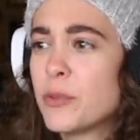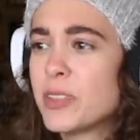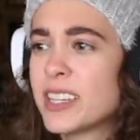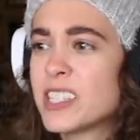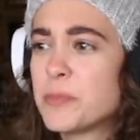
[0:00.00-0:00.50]

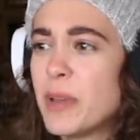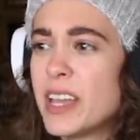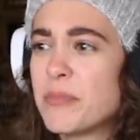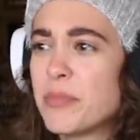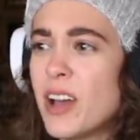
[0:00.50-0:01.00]
With like
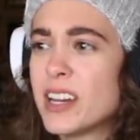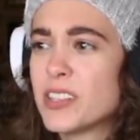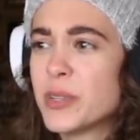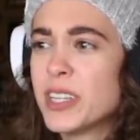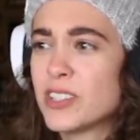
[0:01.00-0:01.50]
spit and blood.
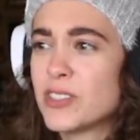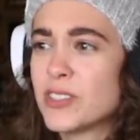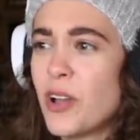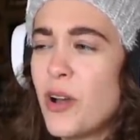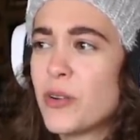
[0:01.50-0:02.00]
It's really just
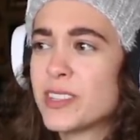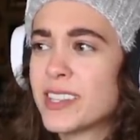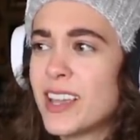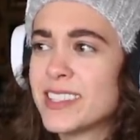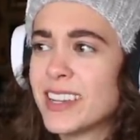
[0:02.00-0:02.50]
so
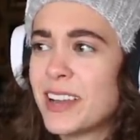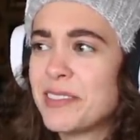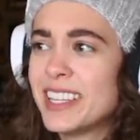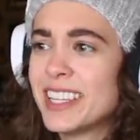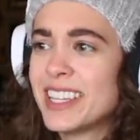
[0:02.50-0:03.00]
disgusting. I
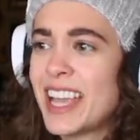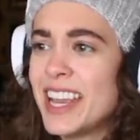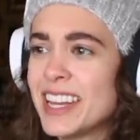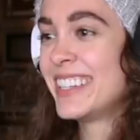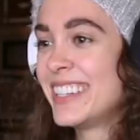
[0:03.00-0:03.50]
really
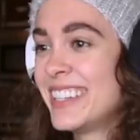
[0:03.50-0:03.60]
hate it.